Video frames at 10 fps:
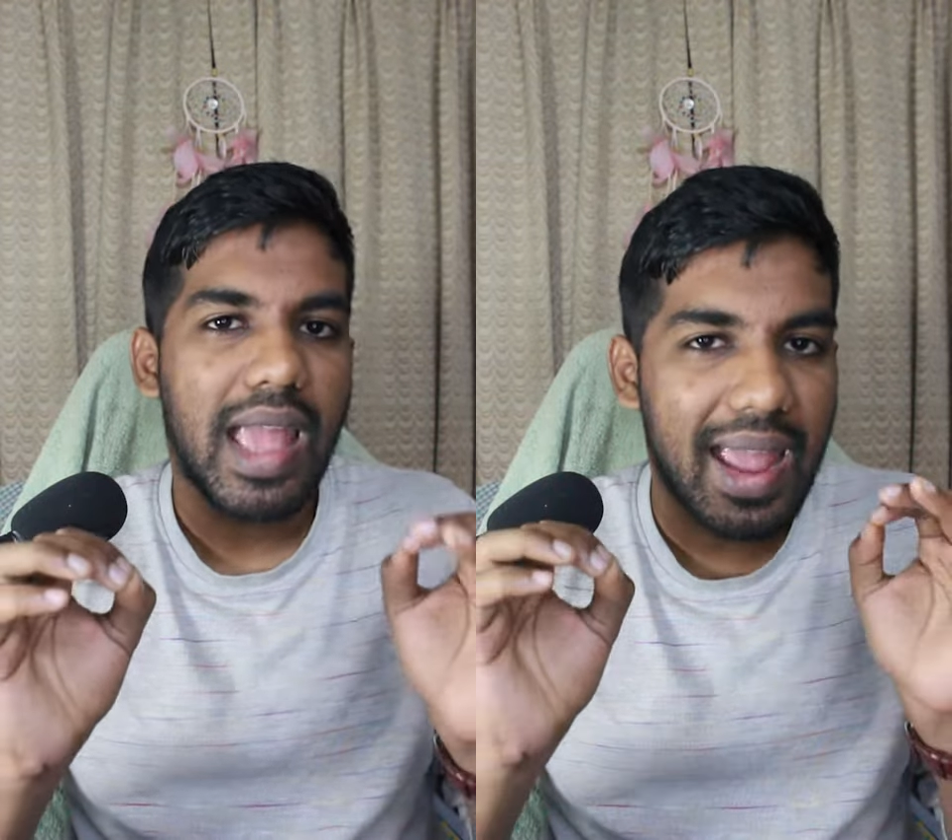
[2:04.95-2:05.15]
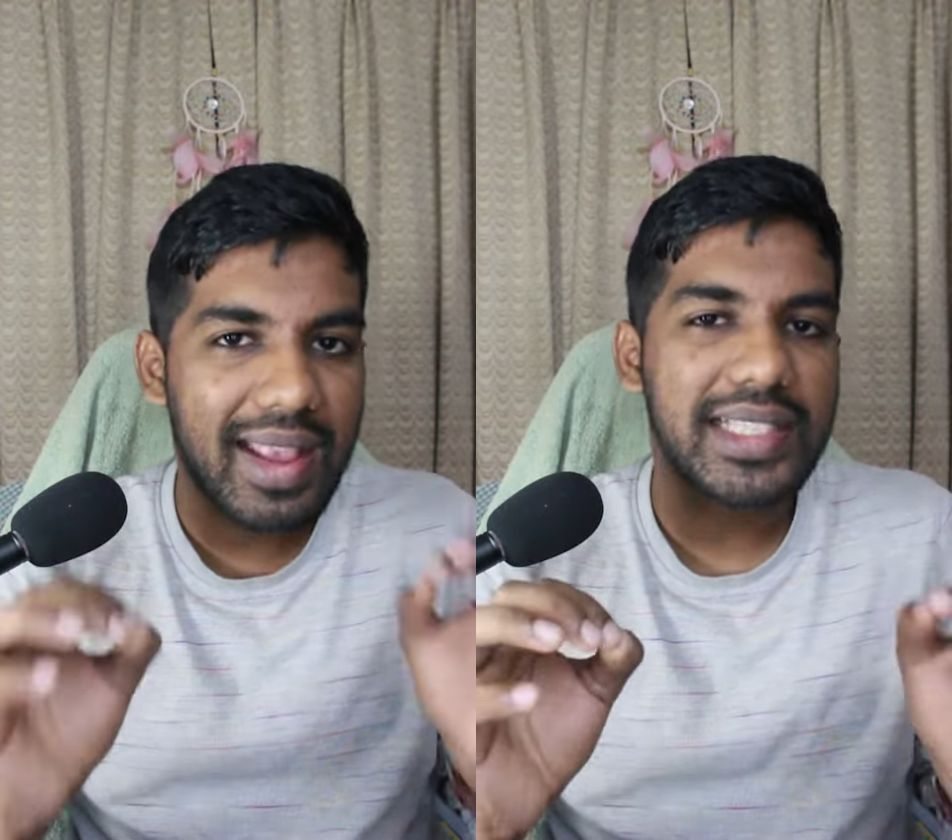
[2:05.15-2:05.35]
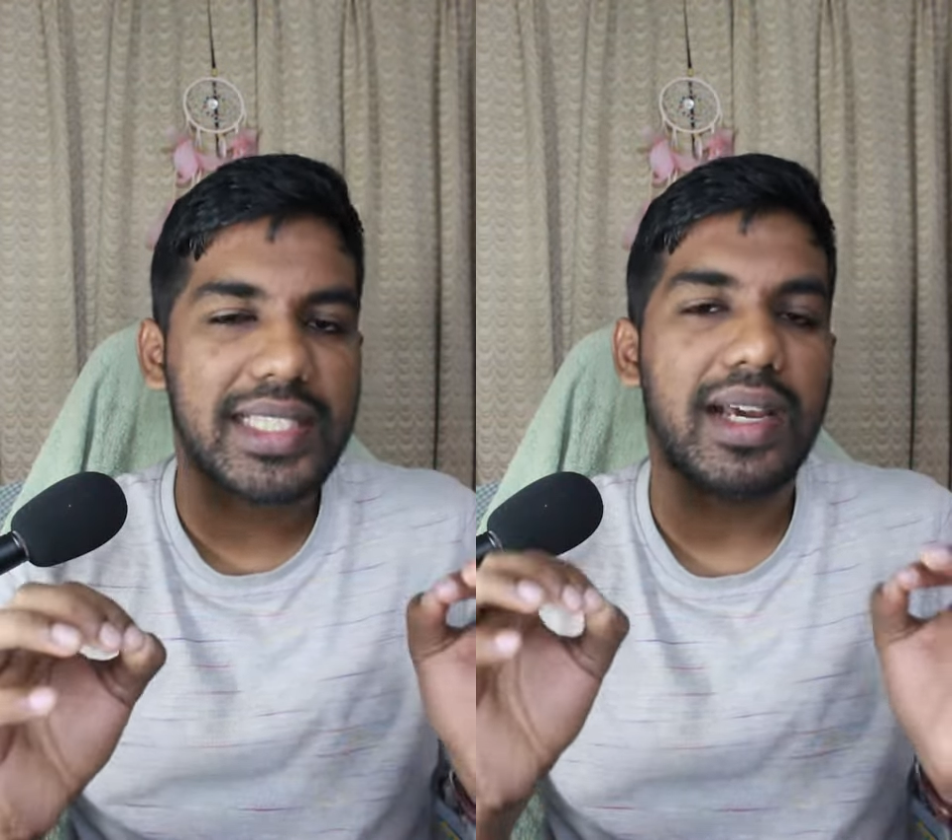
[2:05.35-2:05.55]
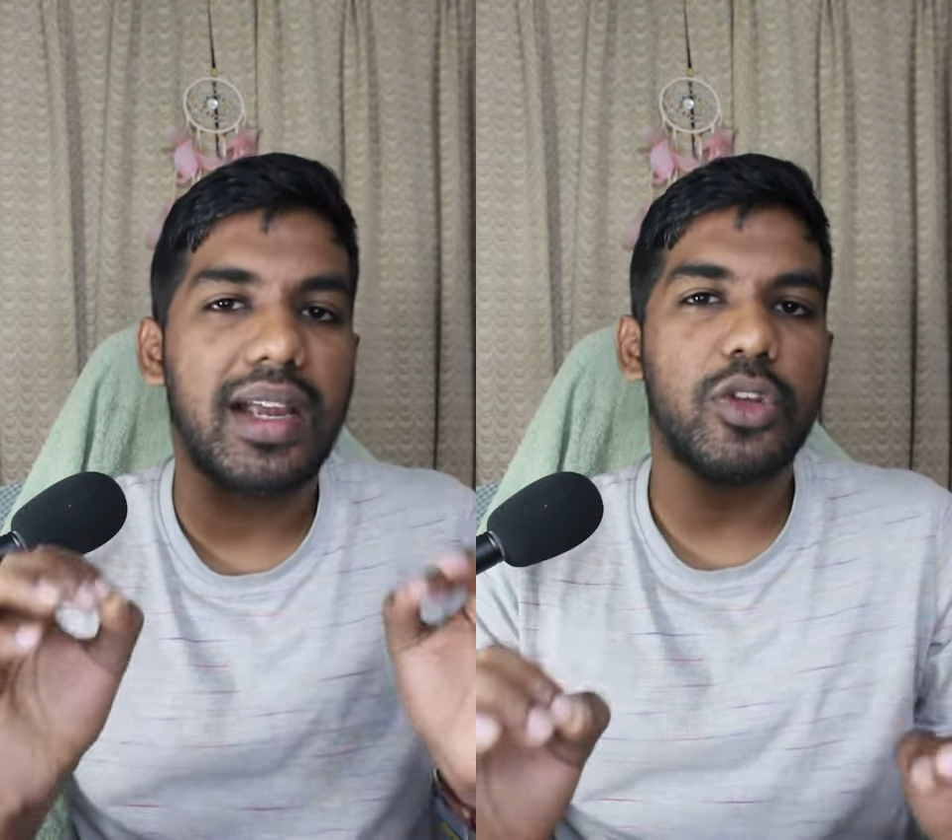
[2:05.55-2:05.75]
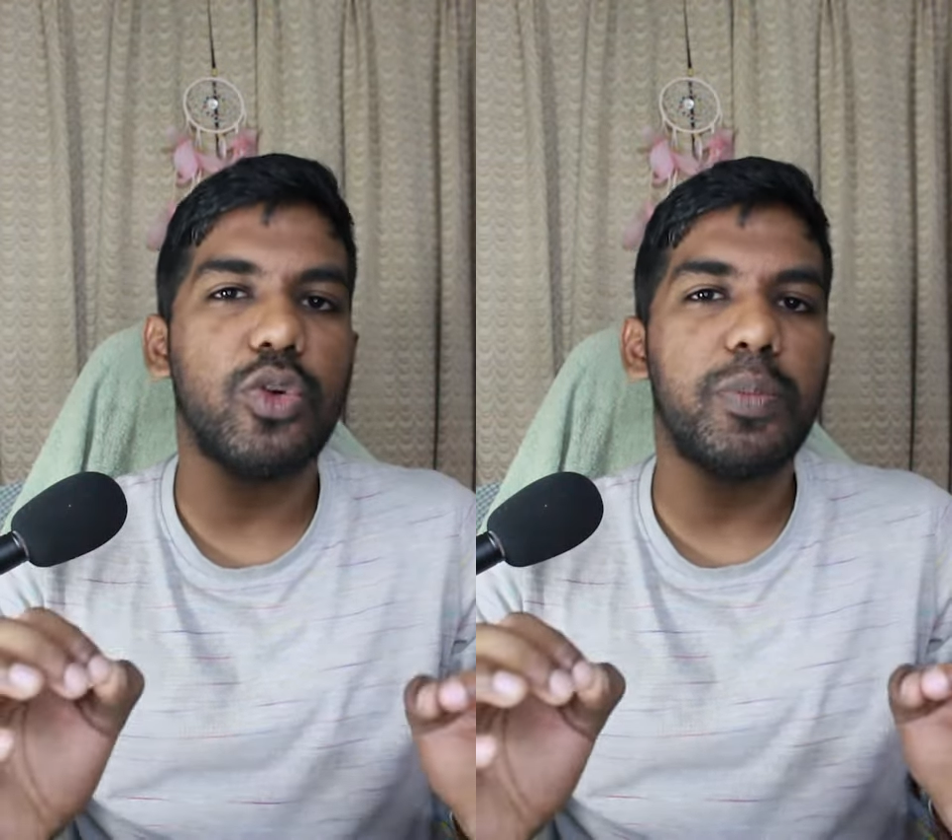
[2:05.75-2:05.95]
Hence, a
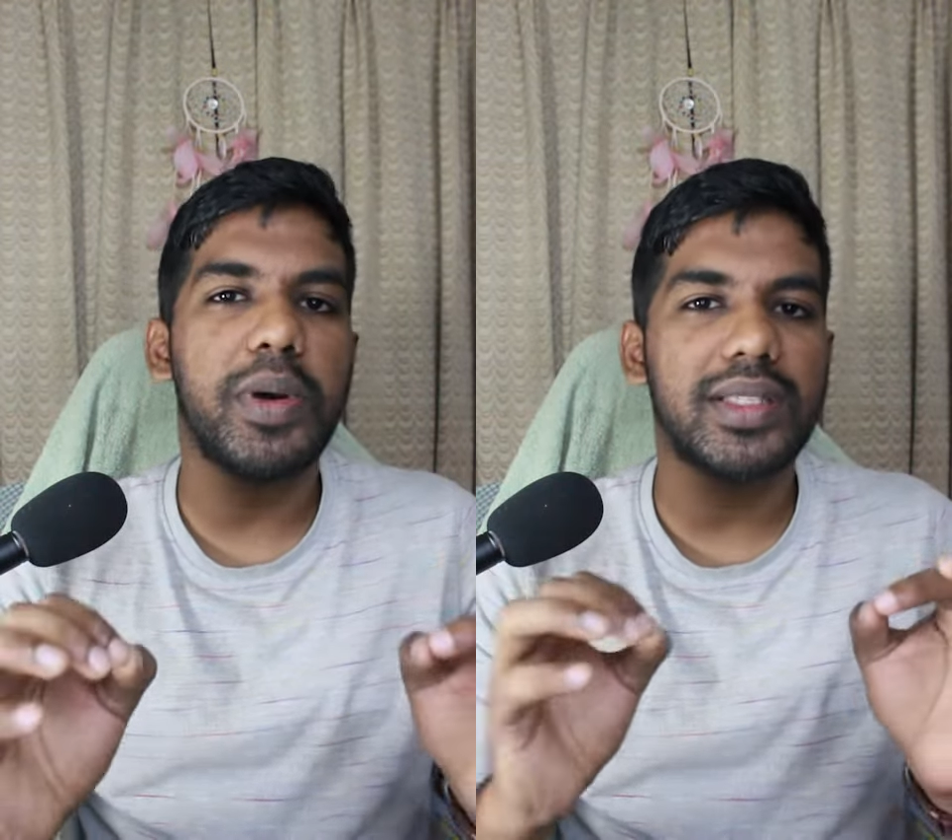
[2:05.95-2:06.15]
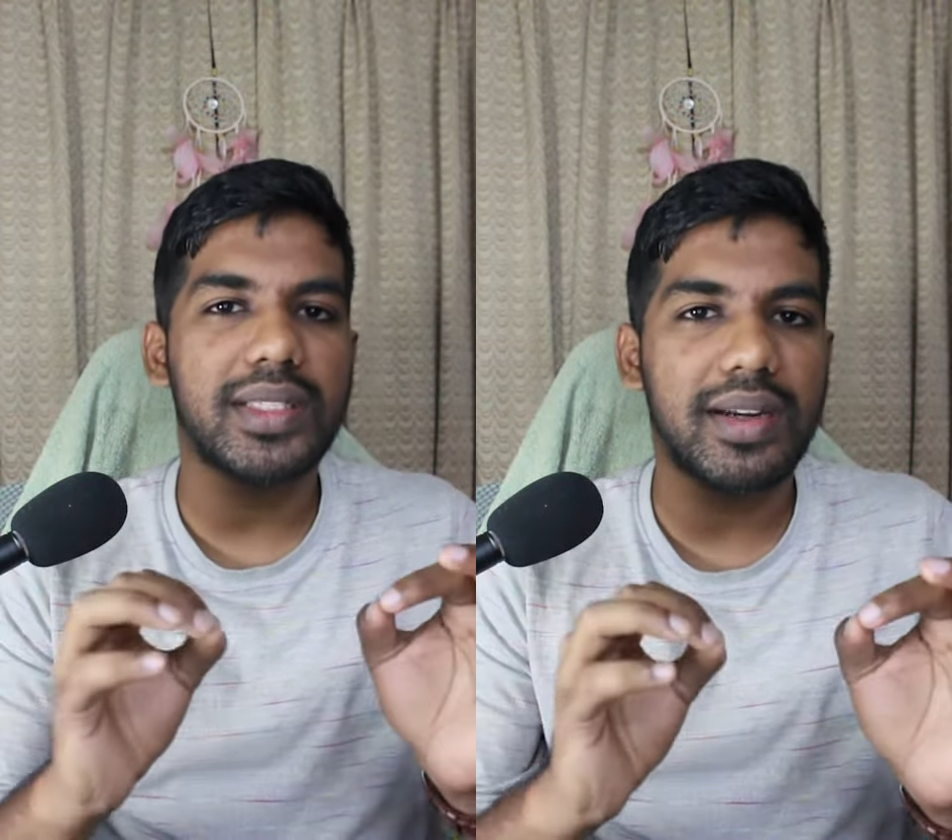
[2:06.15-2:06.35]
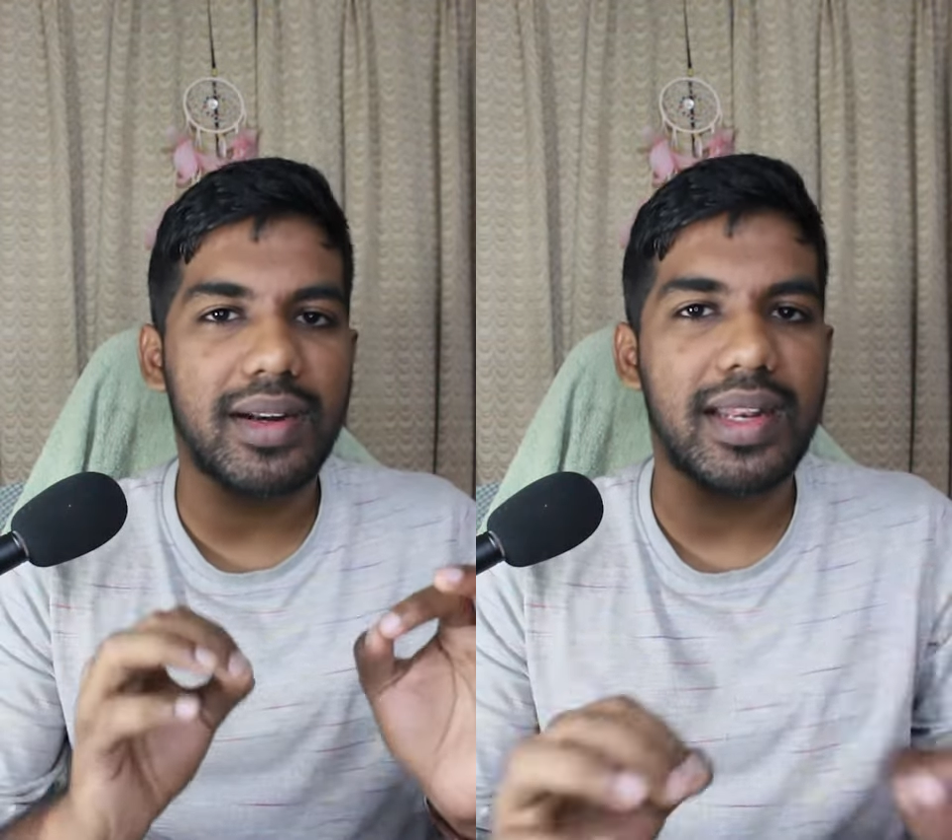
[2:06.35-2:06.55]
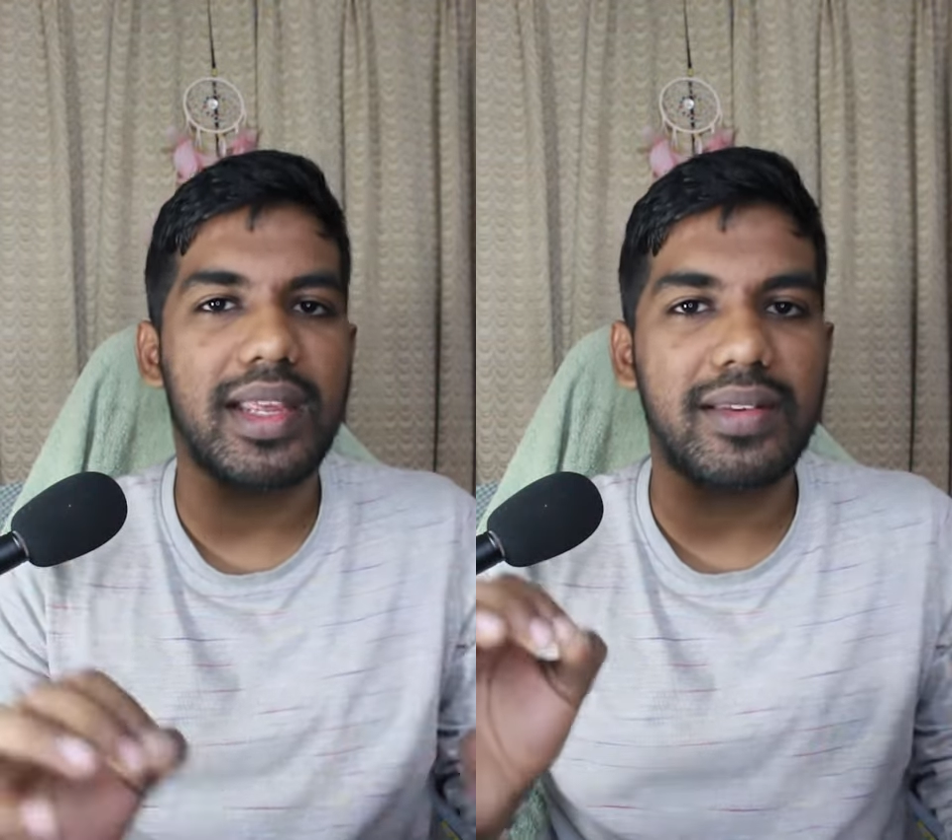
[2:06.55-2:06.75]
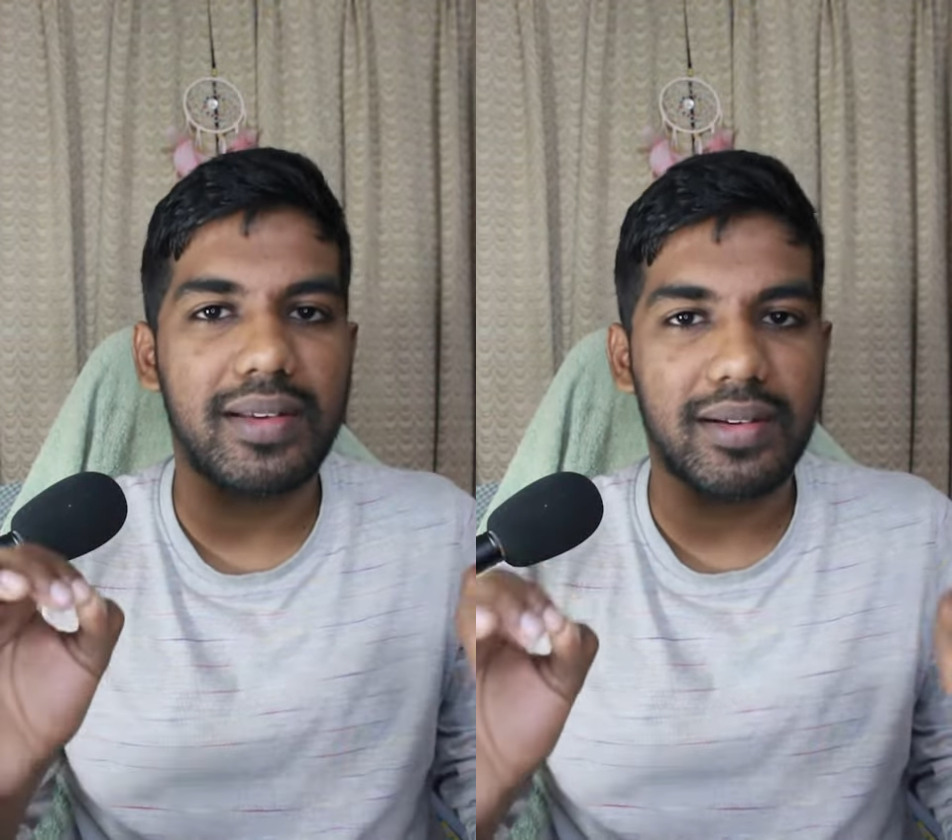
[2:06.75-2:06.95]
2%
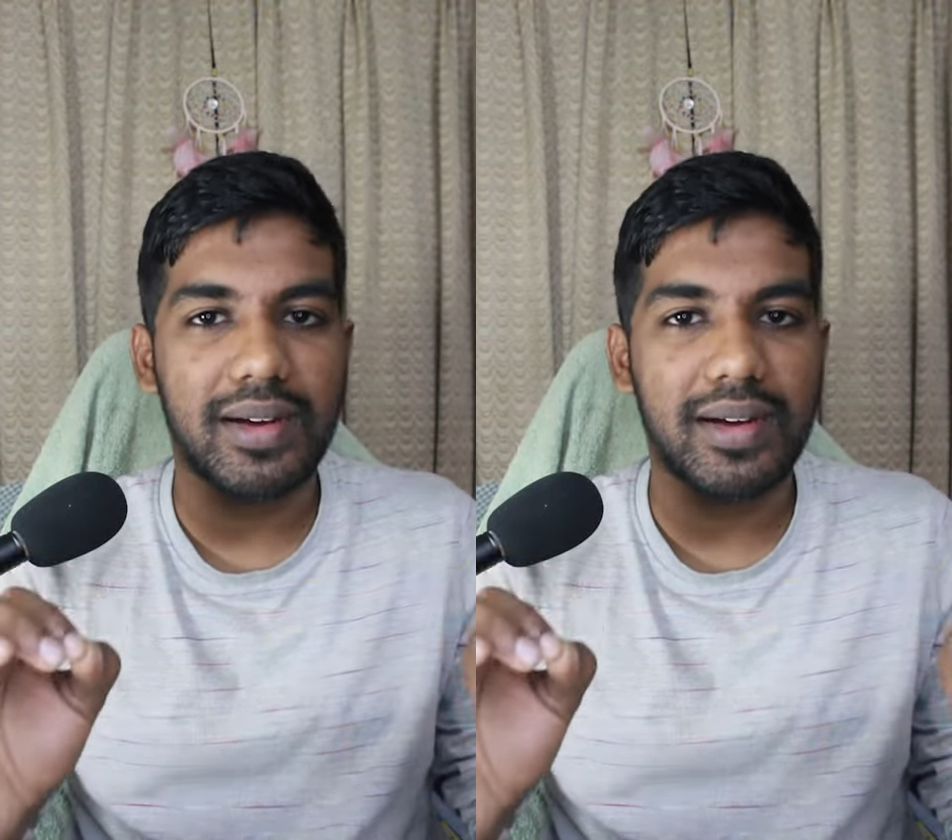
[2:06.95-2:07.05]
relative